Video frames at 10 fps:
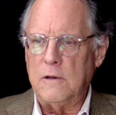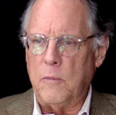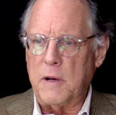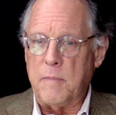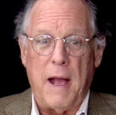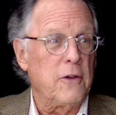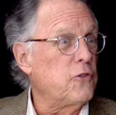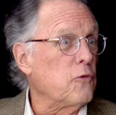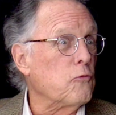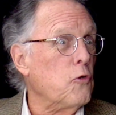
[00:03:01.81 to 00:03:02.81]
Nobody
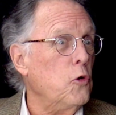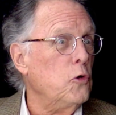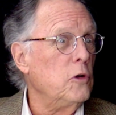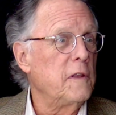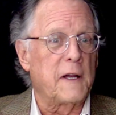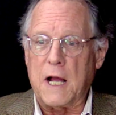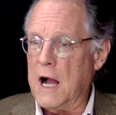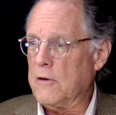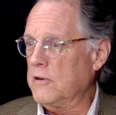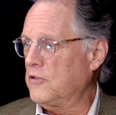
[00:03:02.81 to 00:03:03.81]
passed a rule. The
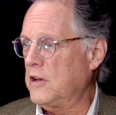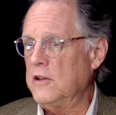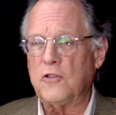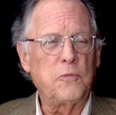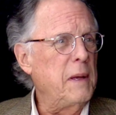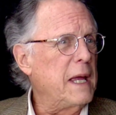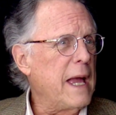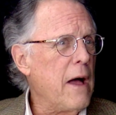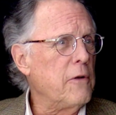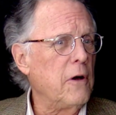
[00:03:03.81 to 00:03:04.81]
Congress didn't speak
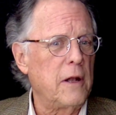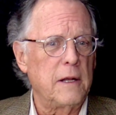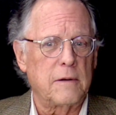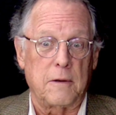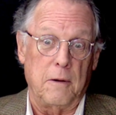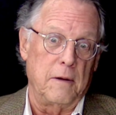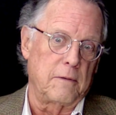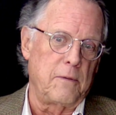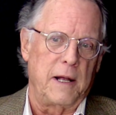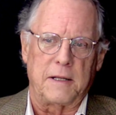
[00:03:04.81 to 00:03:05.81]
out on it.
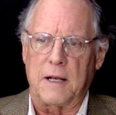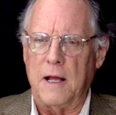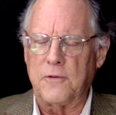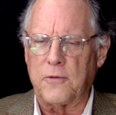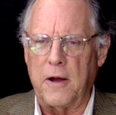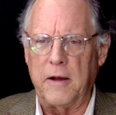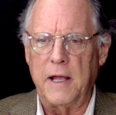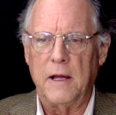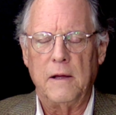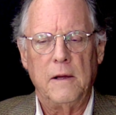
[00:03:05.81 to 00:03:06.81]
Quite the contrary.